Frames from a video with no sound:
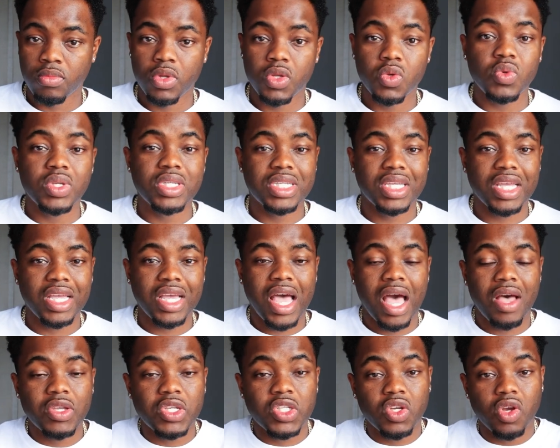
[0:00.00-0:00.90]
You seen
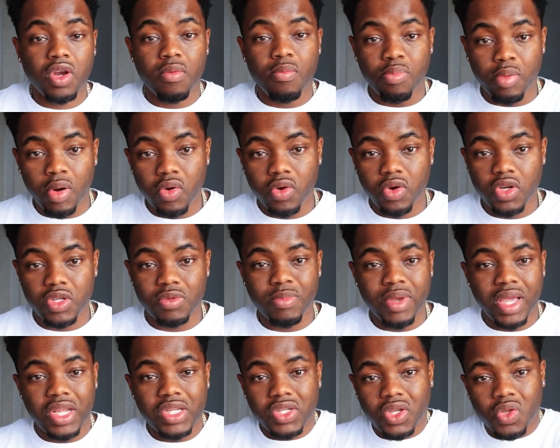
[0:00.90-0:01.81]
how certain brokers
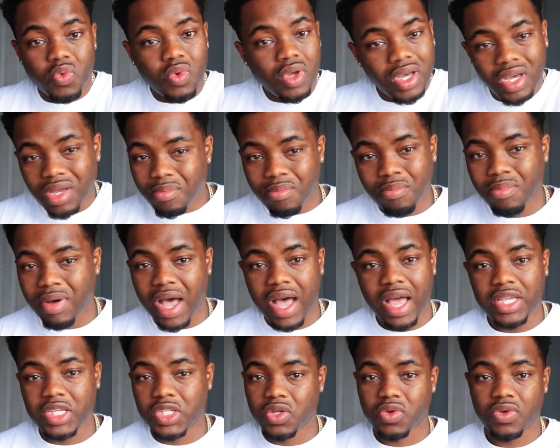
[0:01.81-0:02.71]
made it so you couldn't
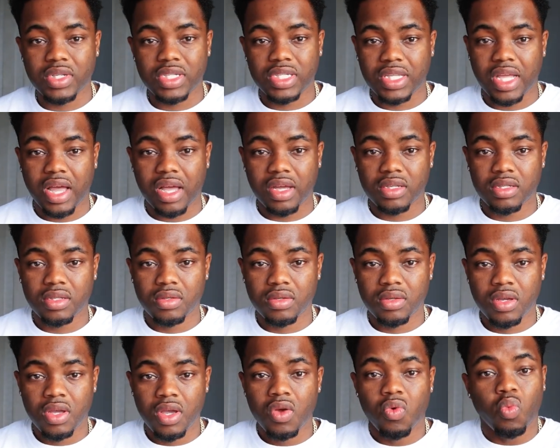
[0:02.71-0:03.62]
buy certain stocks
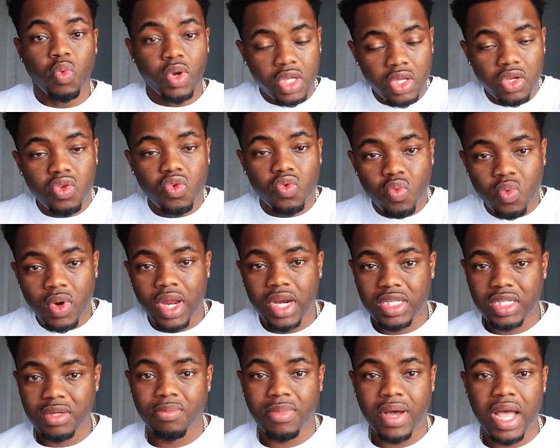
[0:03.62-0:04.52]
when you
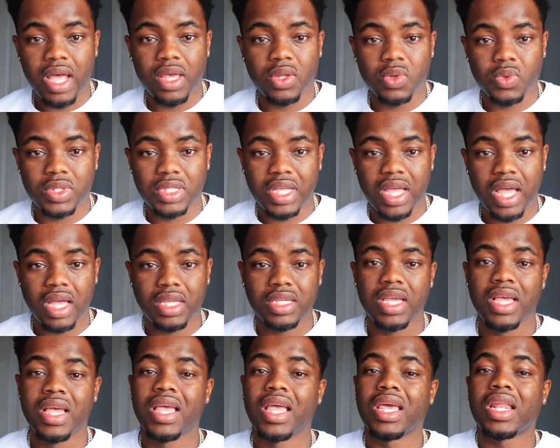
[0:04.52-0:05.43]
wanted to buy those stocks.
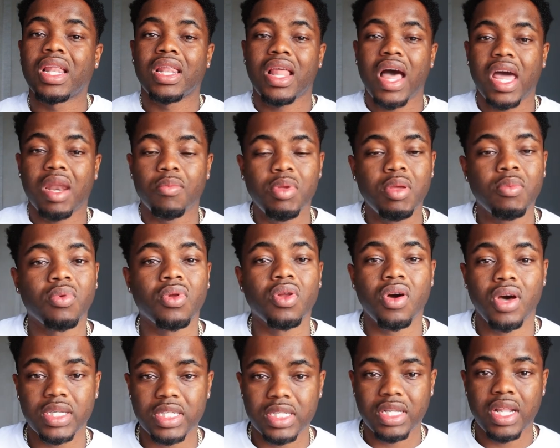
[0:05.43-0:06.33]
And a lot of people
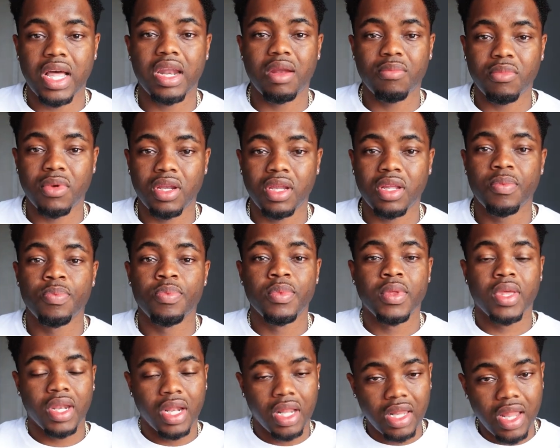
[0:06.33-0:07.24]
lost a lot of money
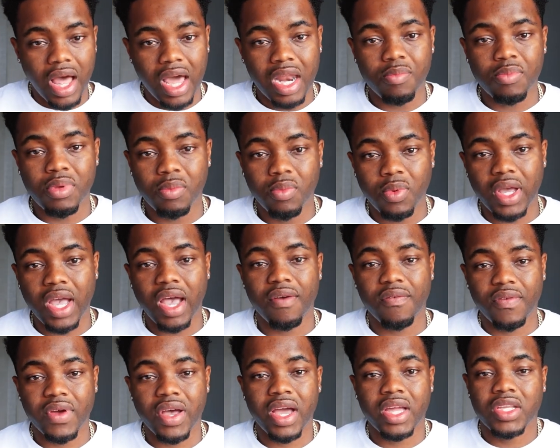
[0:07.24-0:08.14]
and a lot of people got
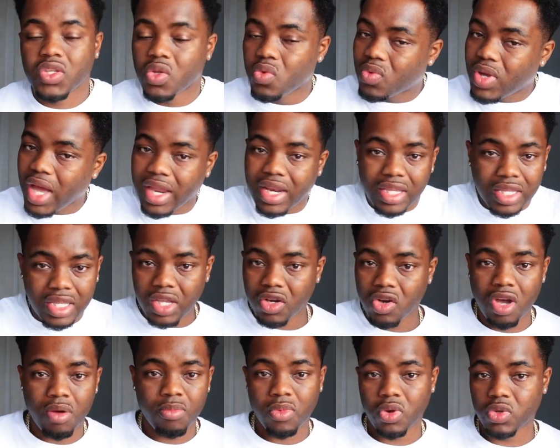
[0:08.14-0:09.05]
fined. So you got to get
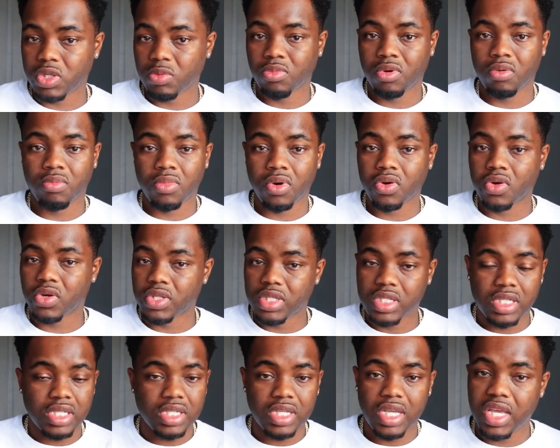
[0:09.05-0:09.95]
on multiple brokers.
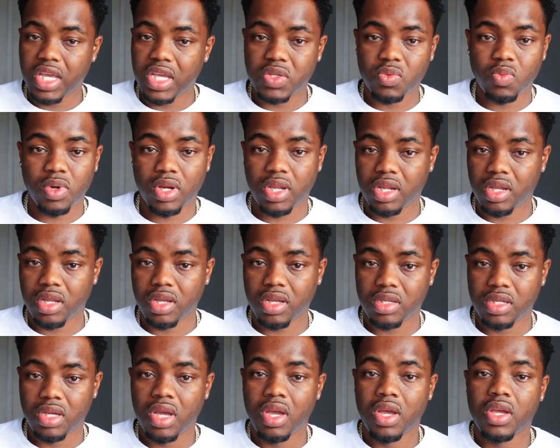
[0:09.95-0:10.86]
It just is what it
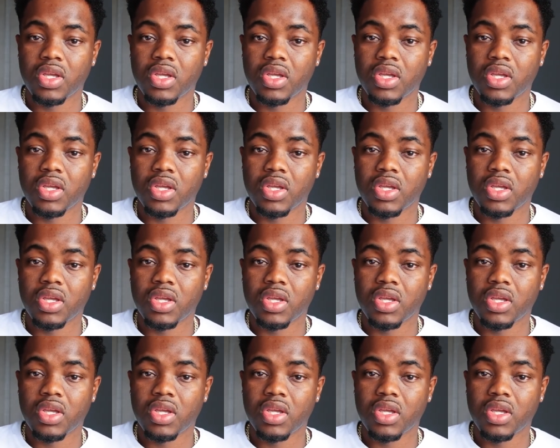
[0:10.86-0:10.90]
is.